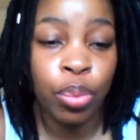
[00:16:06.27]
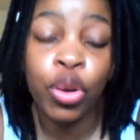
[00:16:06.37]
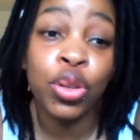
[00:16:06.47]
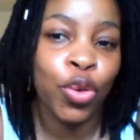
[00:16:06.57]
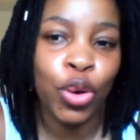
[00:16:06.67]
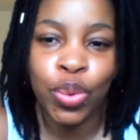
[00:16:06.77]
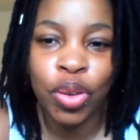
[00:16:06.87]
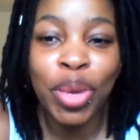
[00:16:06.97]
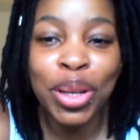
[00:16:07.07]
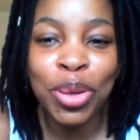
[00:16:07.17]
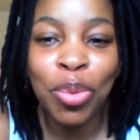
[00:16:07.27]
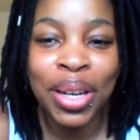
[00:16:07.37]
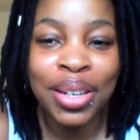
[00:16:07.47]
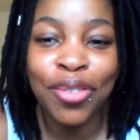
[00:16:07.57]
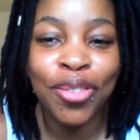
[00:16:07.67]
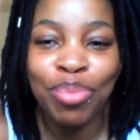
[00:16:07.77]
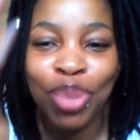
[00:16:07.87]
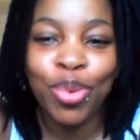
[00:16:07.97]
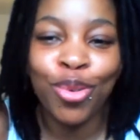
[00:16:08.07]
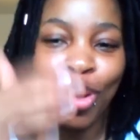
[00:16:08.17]
because of course we've met so many different
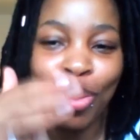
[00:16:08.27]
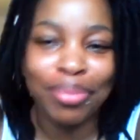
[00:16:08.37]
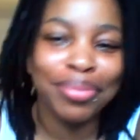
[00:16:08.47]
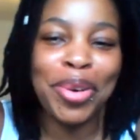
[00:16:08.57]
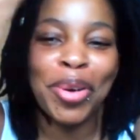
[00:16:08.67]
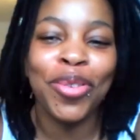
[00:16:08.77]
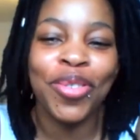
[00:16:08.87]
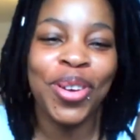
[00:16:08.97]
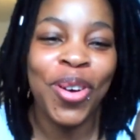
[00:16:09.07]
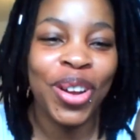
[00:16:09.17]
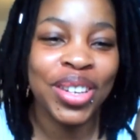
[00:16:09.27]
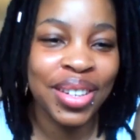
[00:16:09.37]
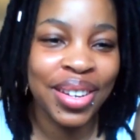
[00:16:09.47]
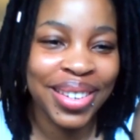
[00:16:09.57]
people from all over the continent.